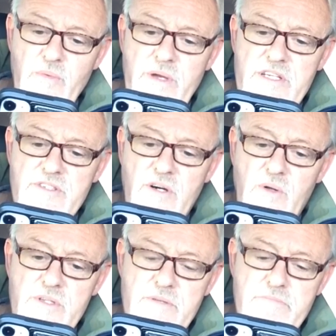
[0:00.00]
weeks
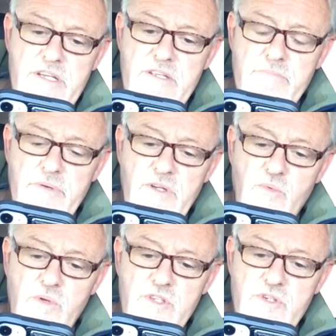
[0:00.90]
old is a medium
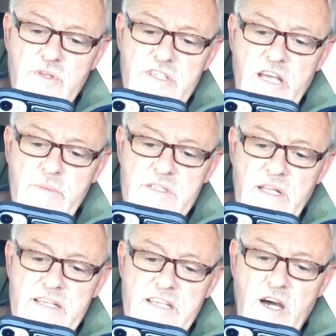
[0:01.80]
build. Will doing tape in his
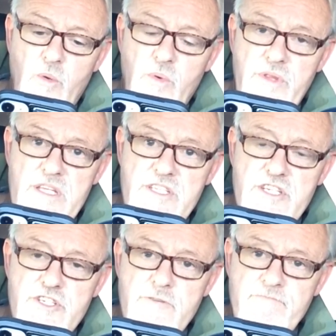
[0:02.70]
legs help with this
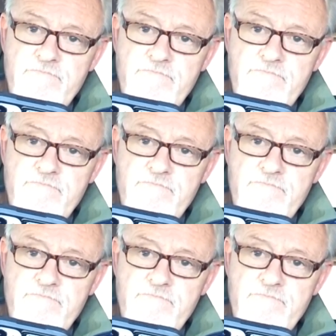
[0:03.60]
issue?